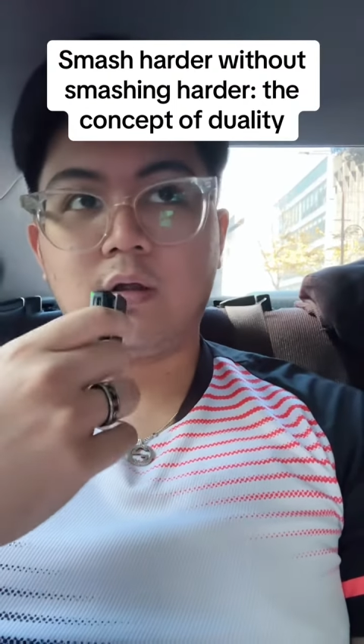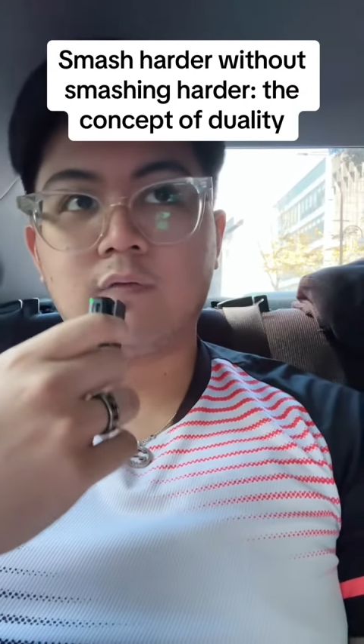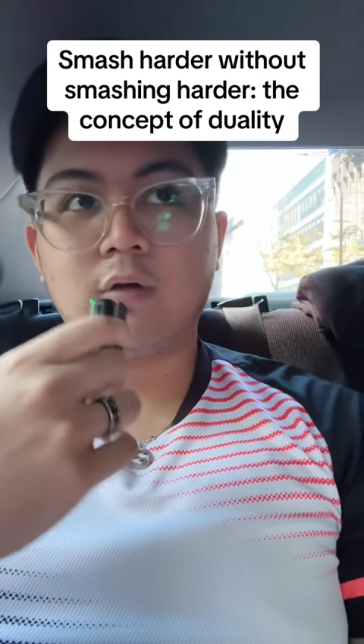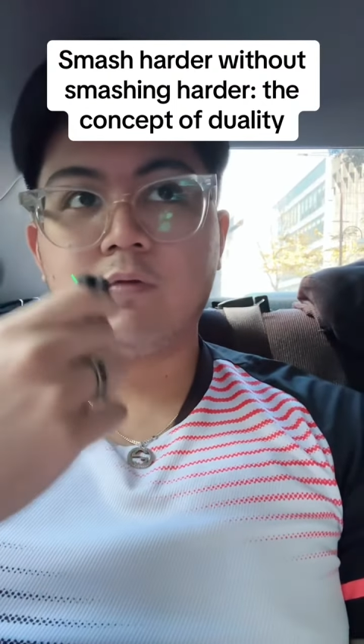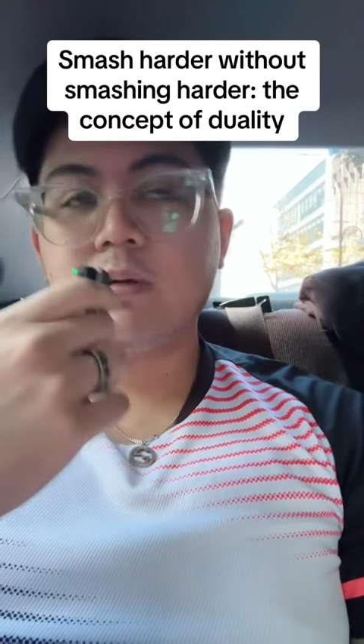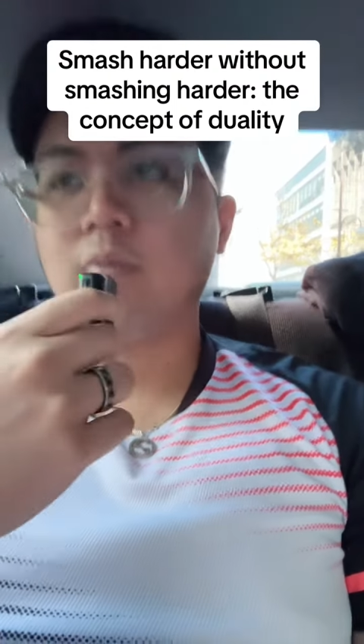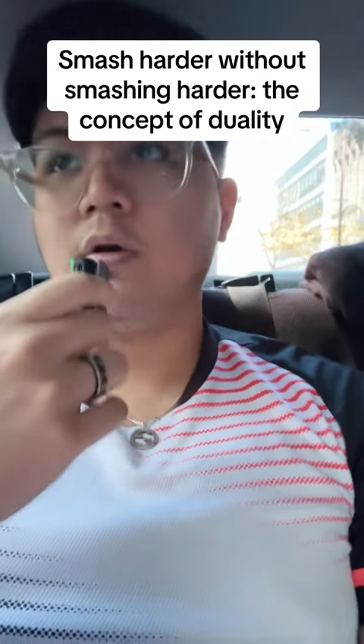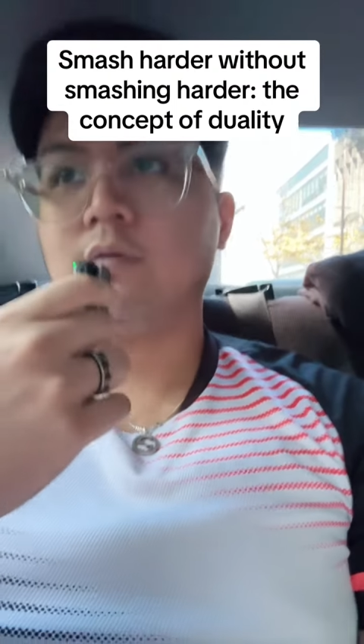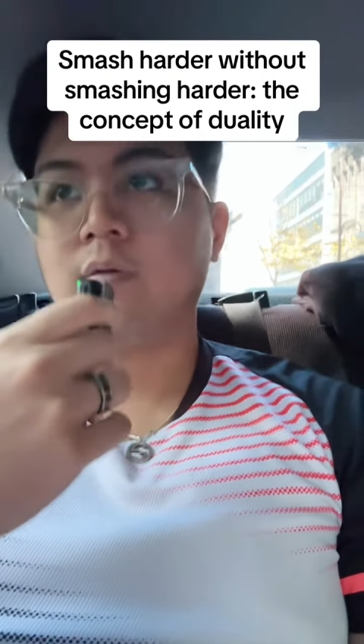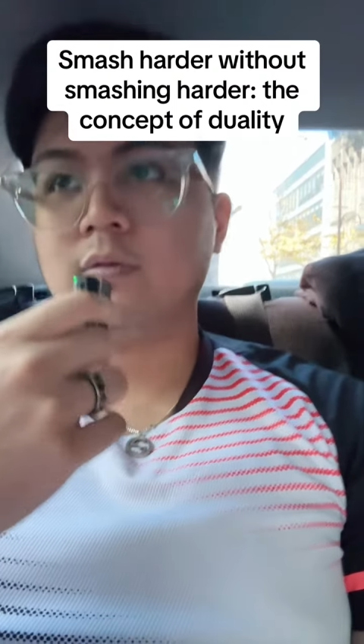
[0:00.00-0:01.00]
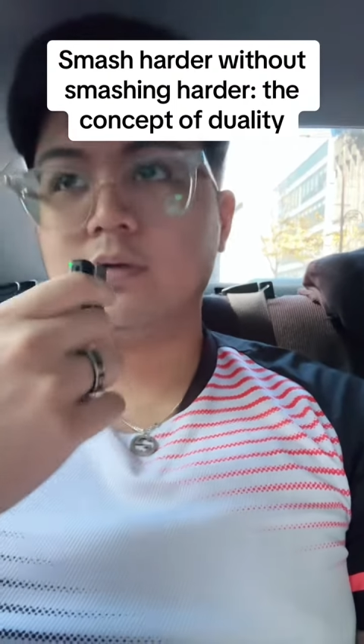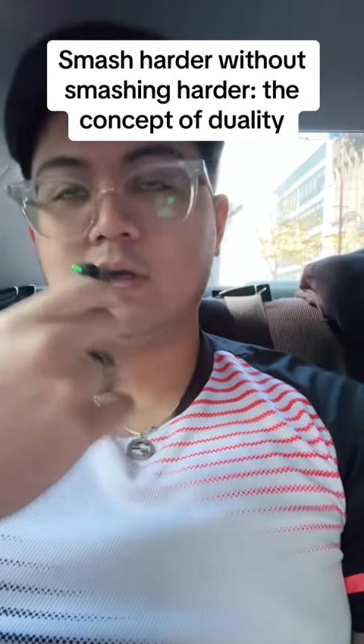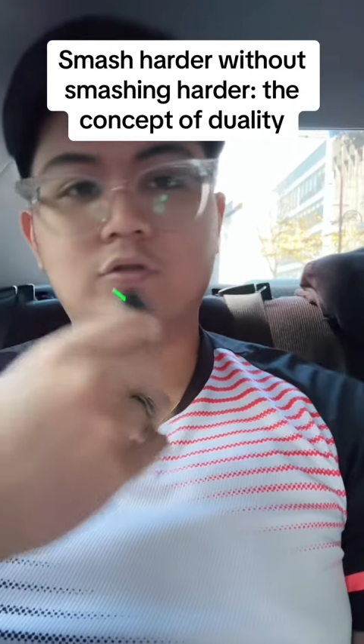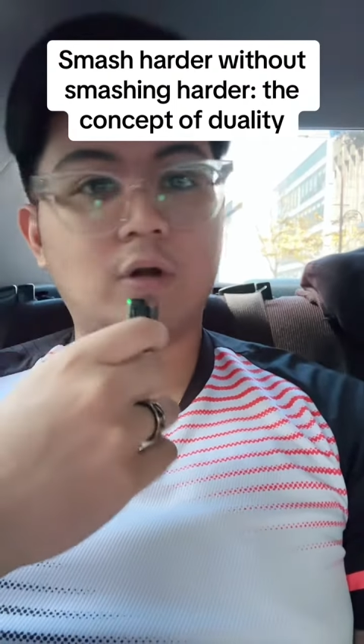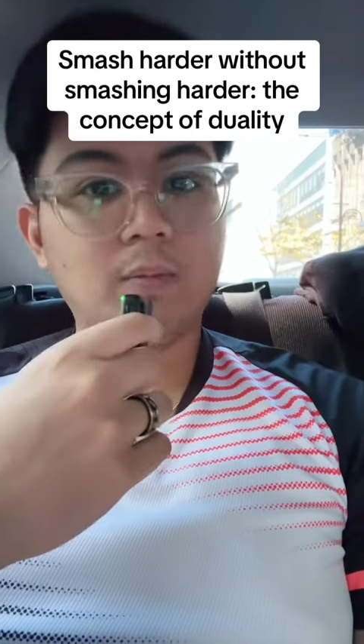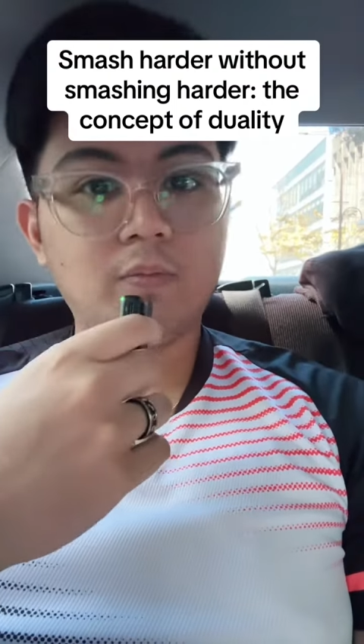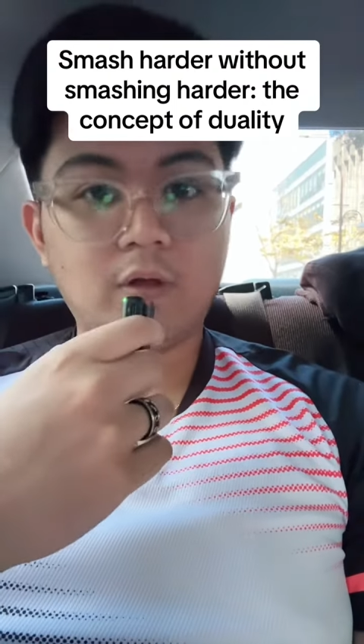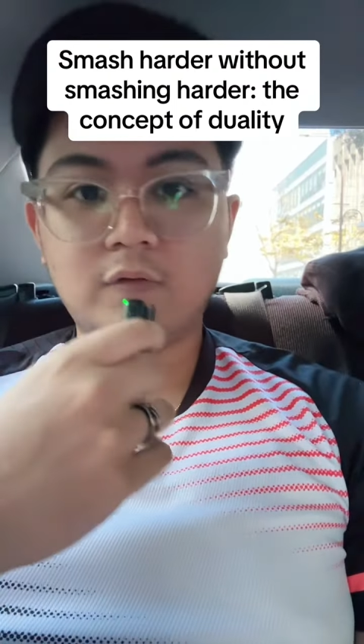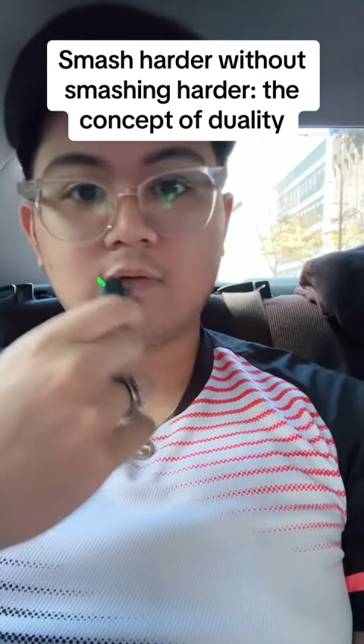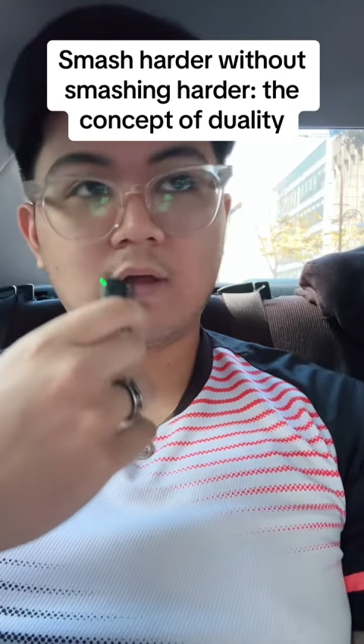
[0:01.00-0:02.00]
If I win a point from a drop,
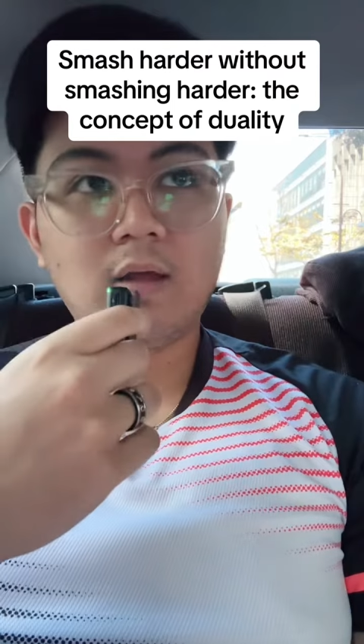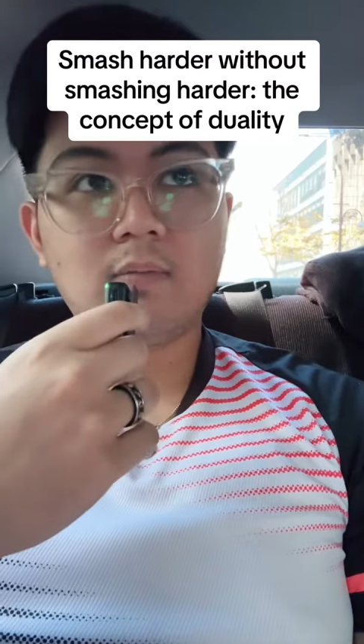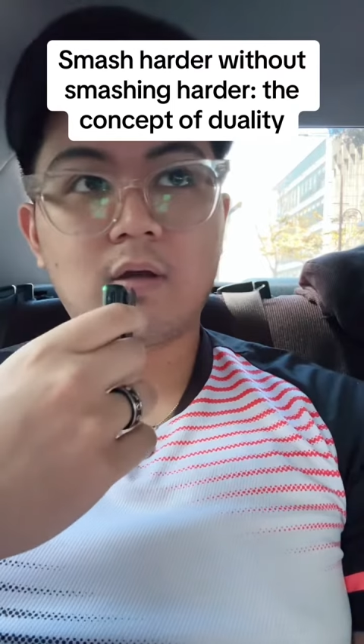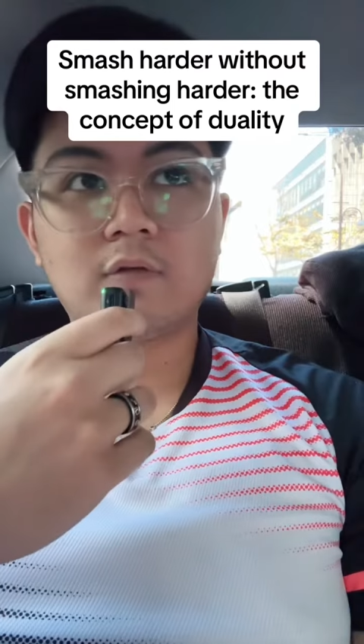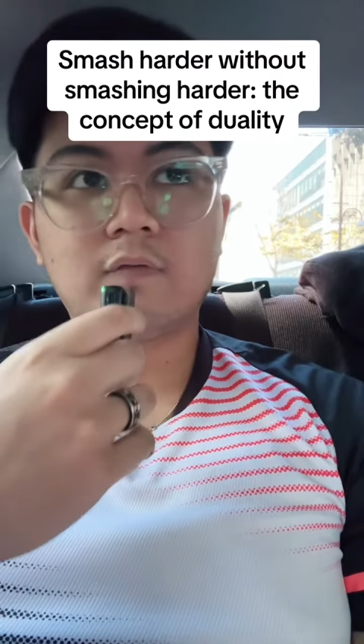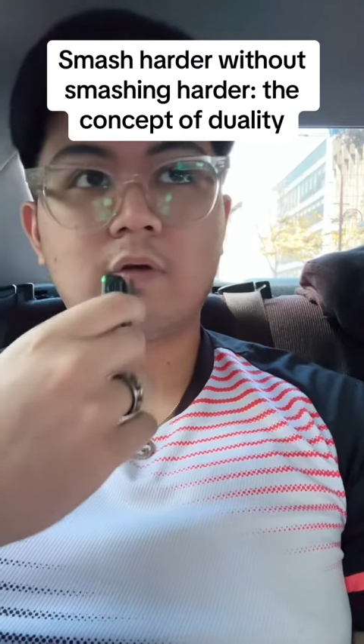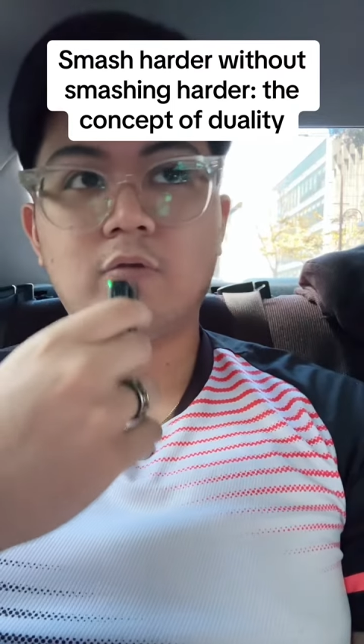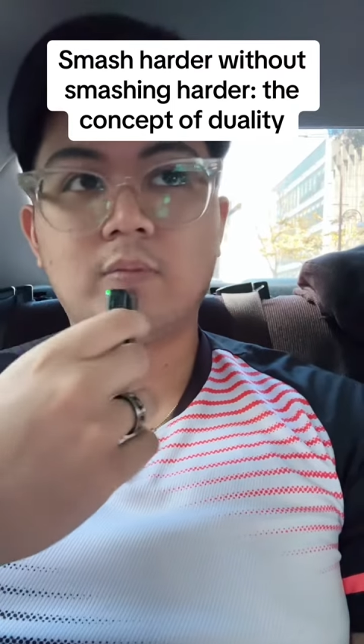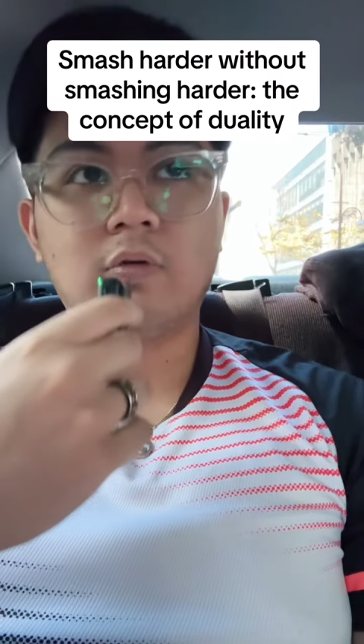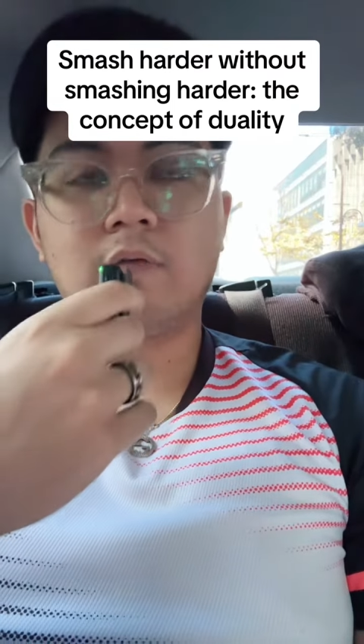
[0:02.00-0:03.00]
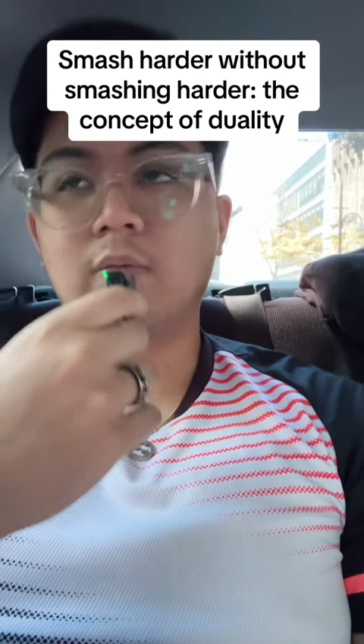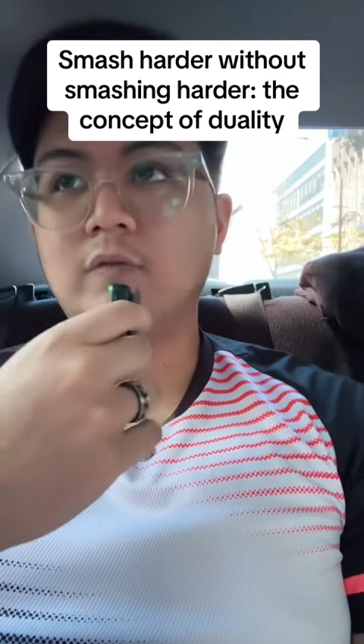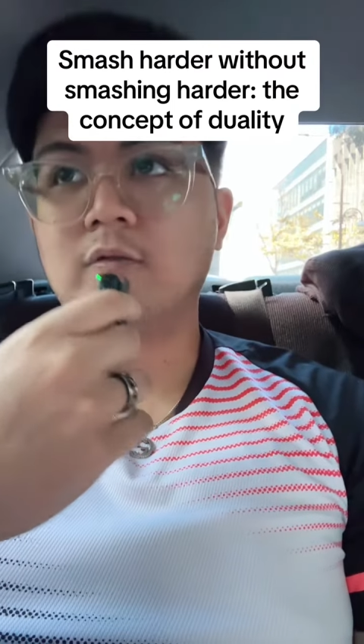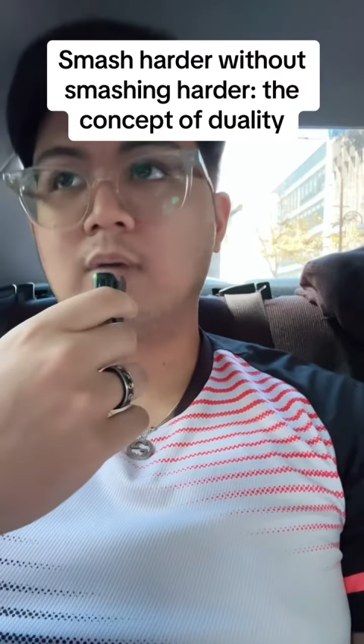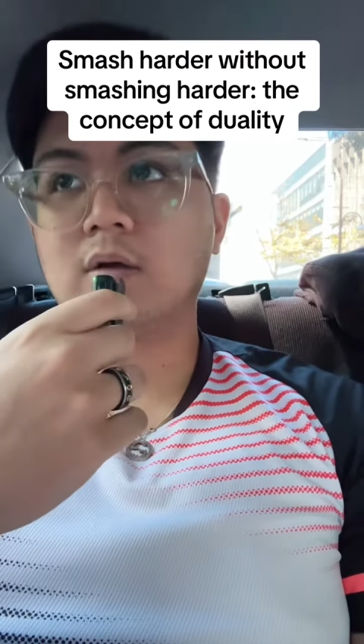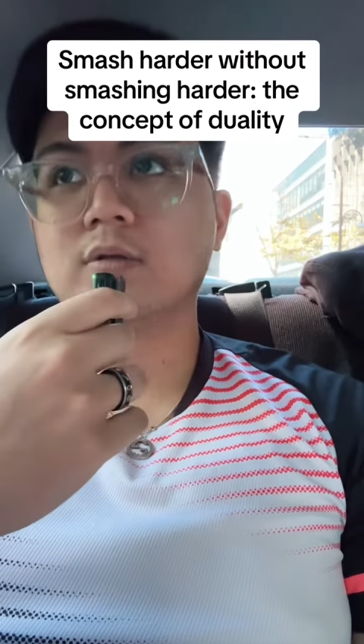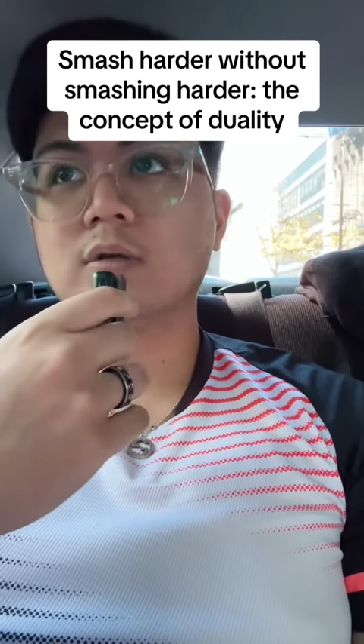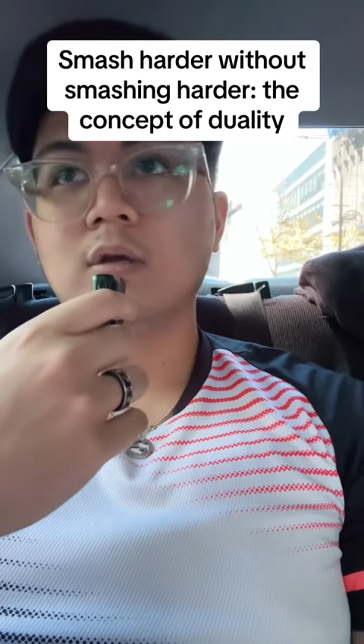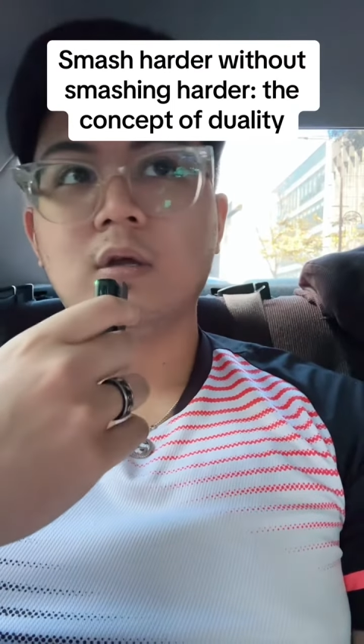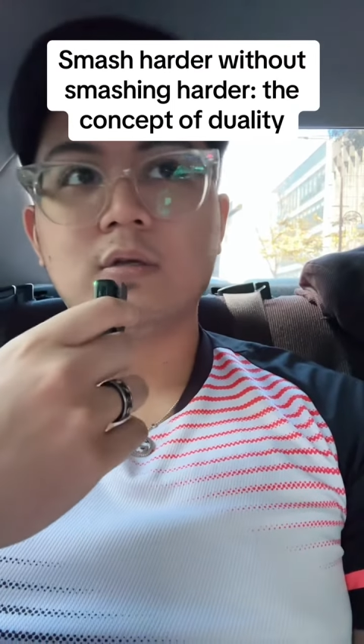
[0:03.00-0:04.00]
it's the same as if I win a point from a smash.
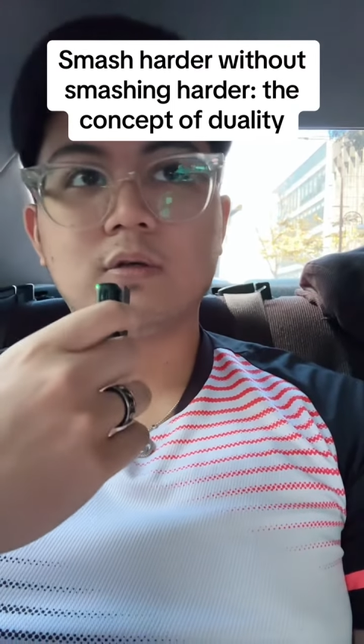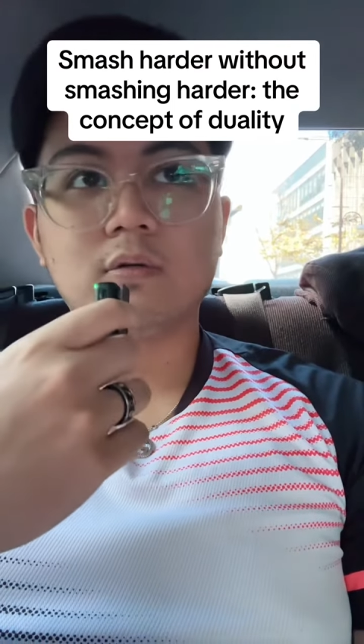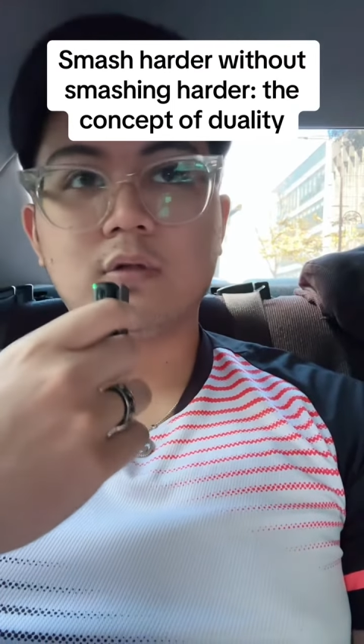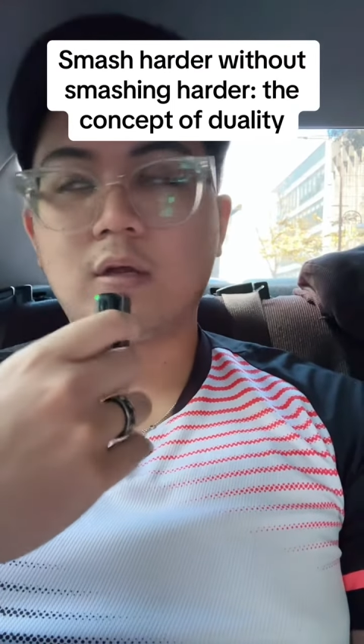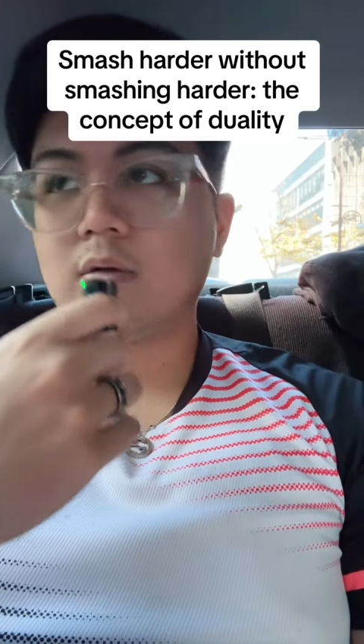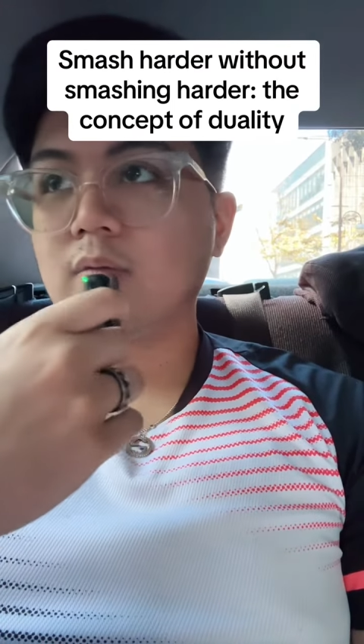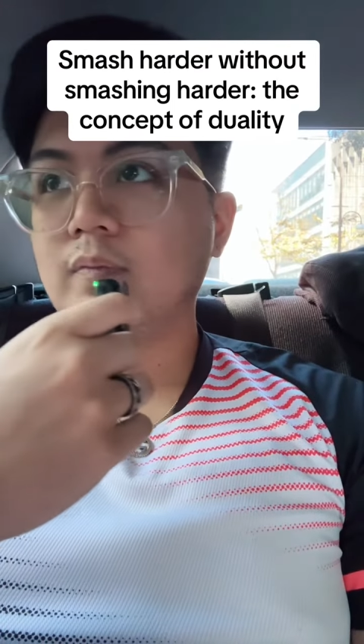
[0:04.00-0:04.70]
So like,